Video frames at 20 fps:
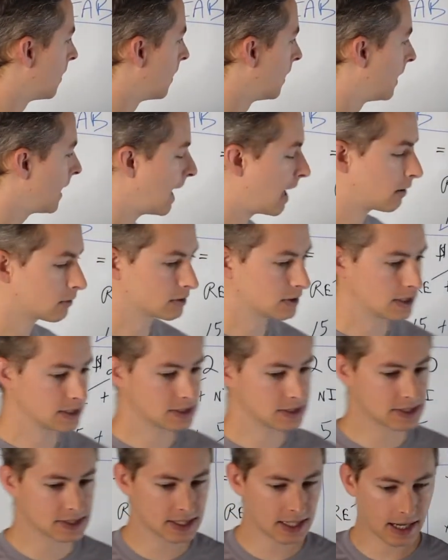Now,
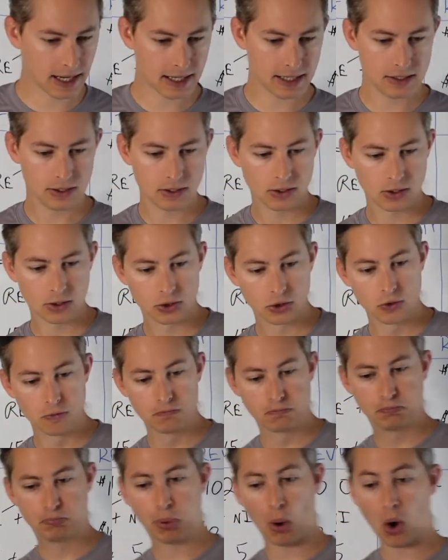let's say
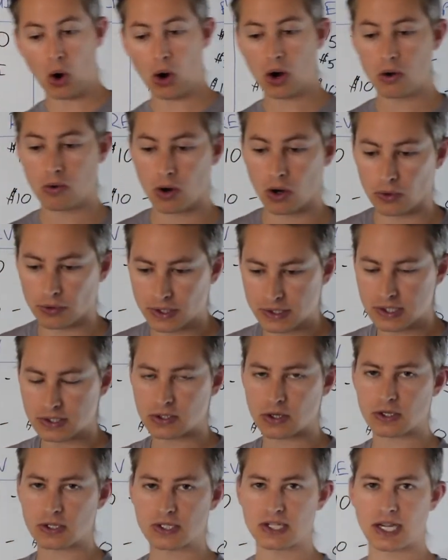you borrow. This is
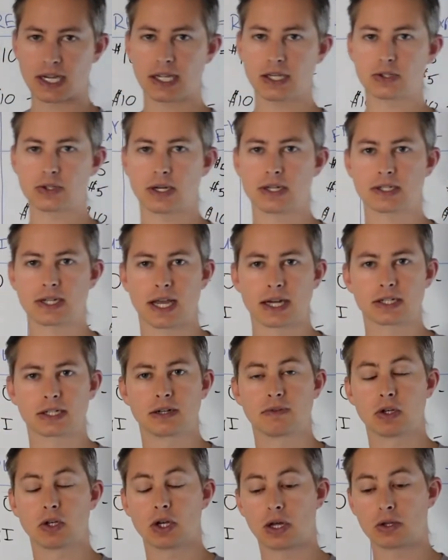our second transaction
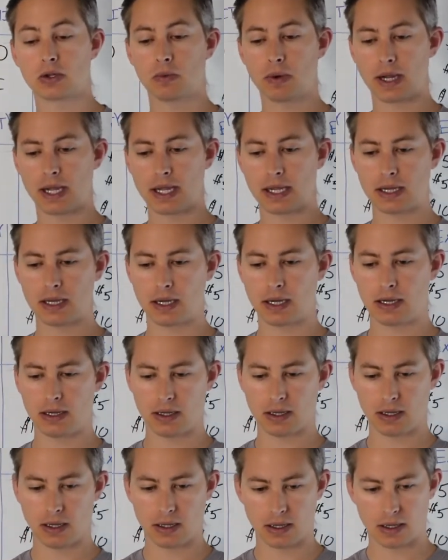of another way
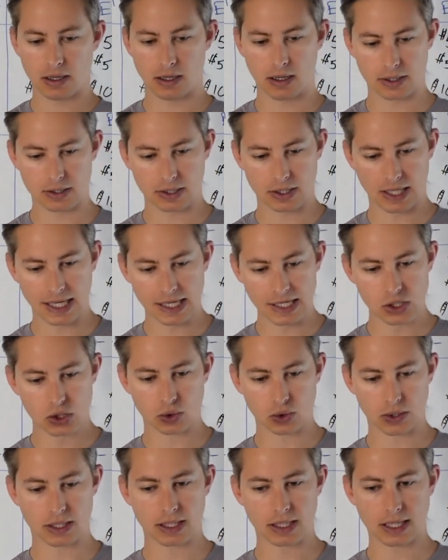an
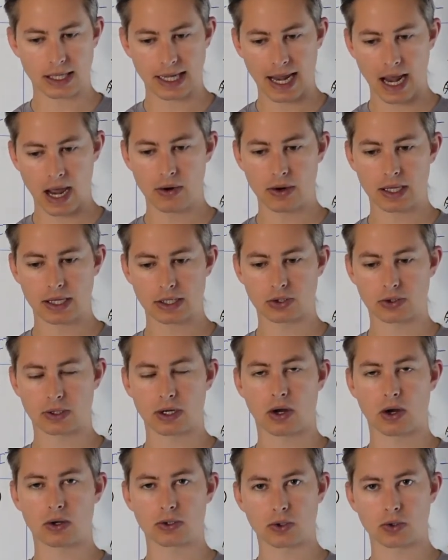entry, an accounting entry,
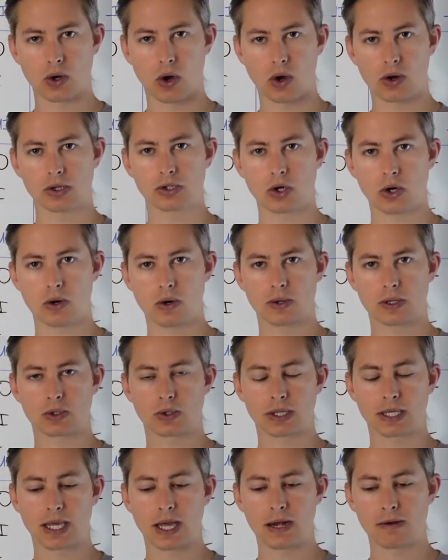also called a journal
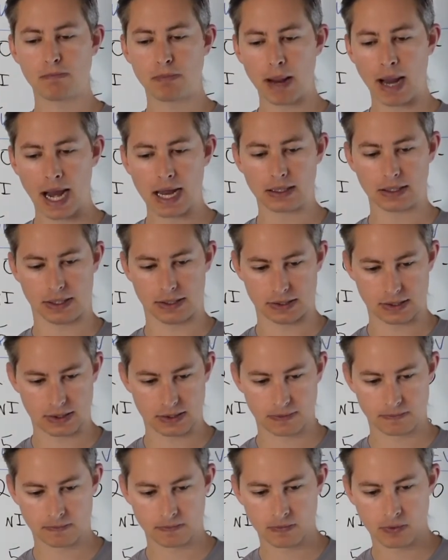entry, can
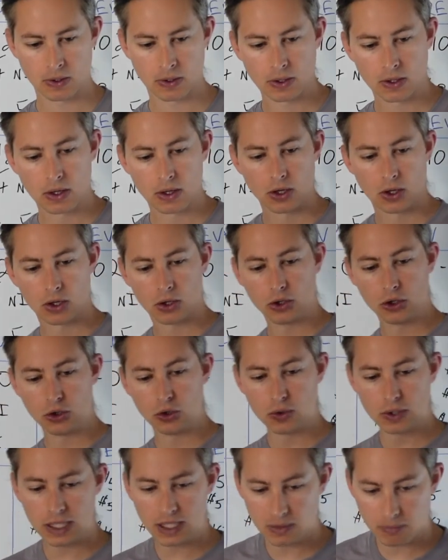balance. You
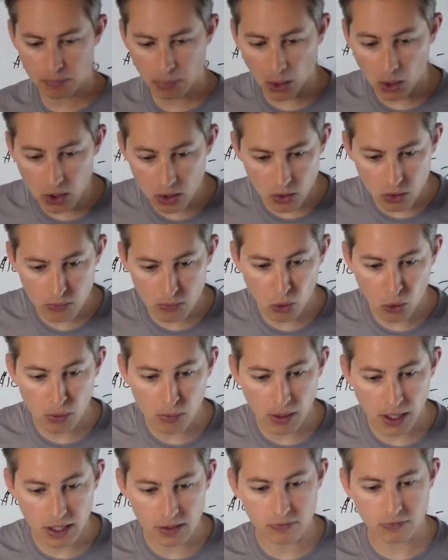need to borrow more
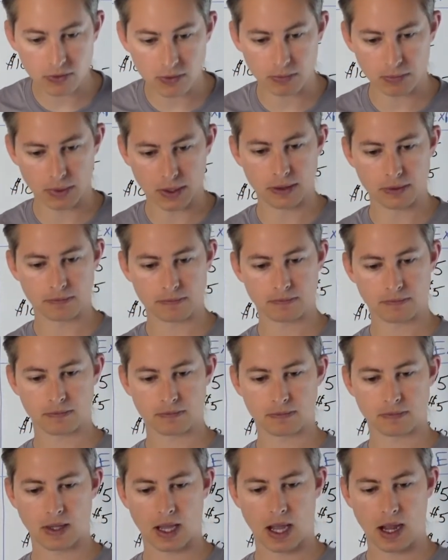money from me.
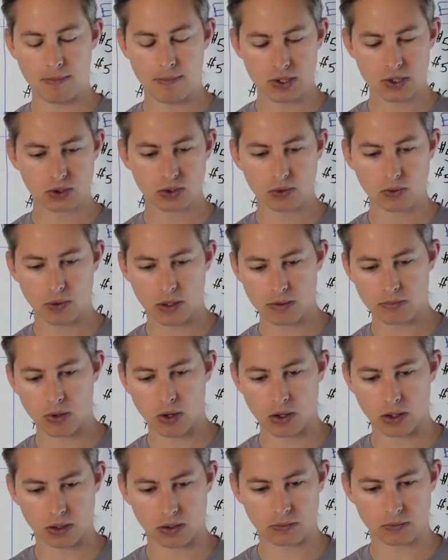How much do you want to
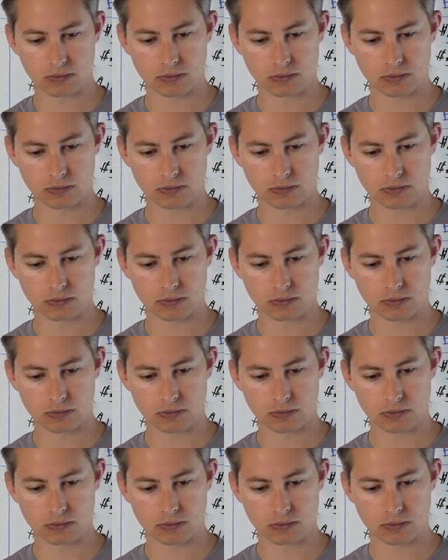borrow?